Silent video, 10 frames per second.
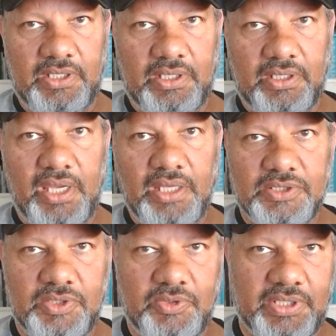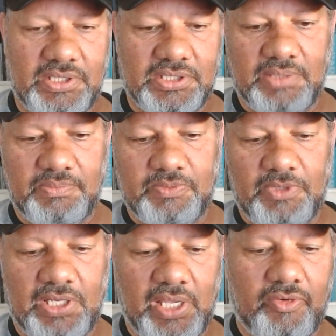Right, so you can say
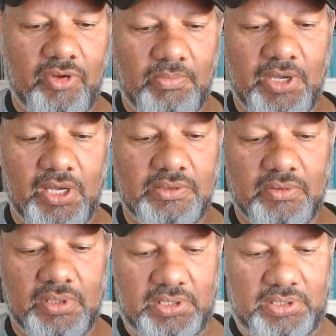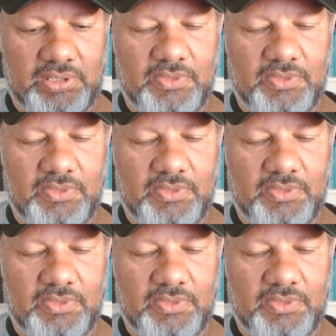Bismillahir Rahmanir Rahim.